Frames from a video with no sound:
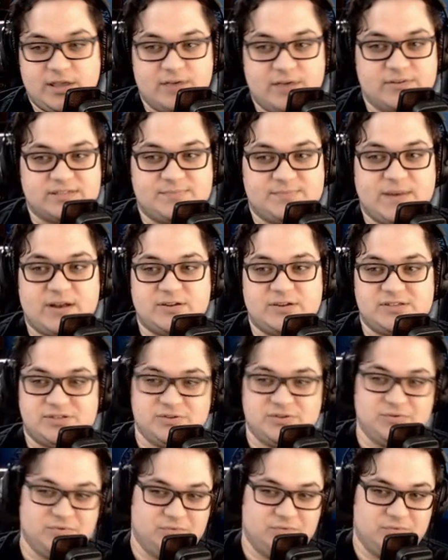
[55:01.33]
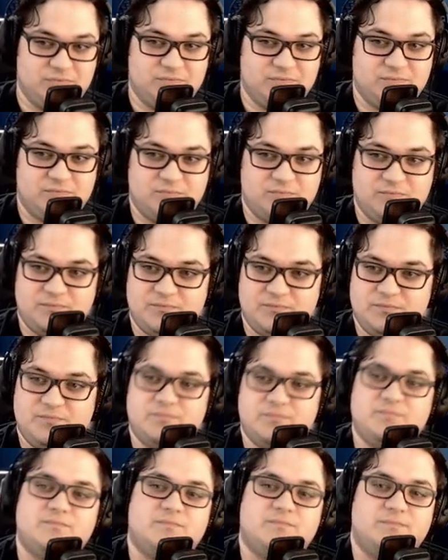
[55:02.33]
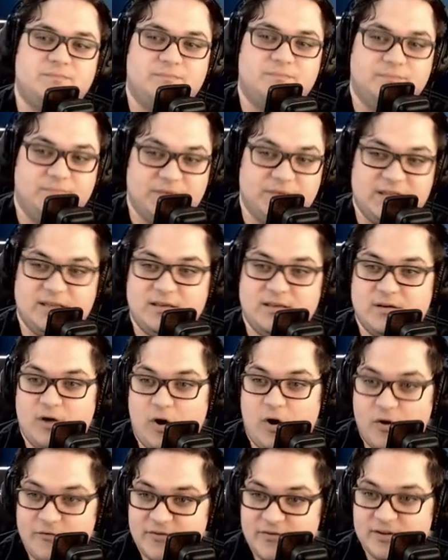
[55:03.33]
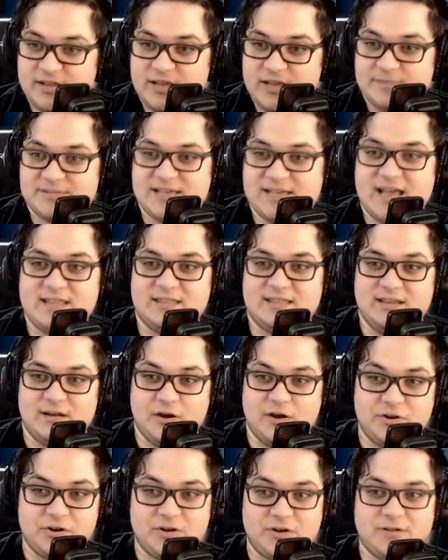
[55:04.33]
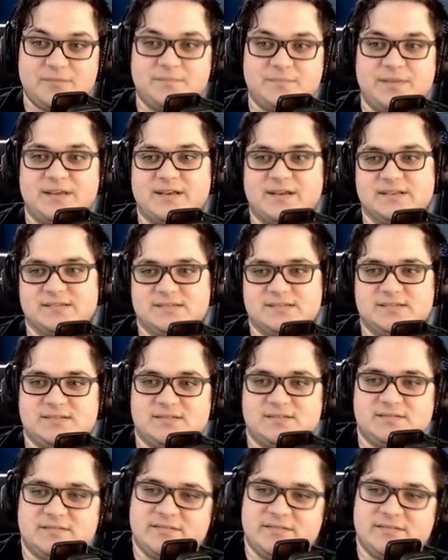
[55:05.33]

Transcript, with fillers: it's better to be overly upset than under, because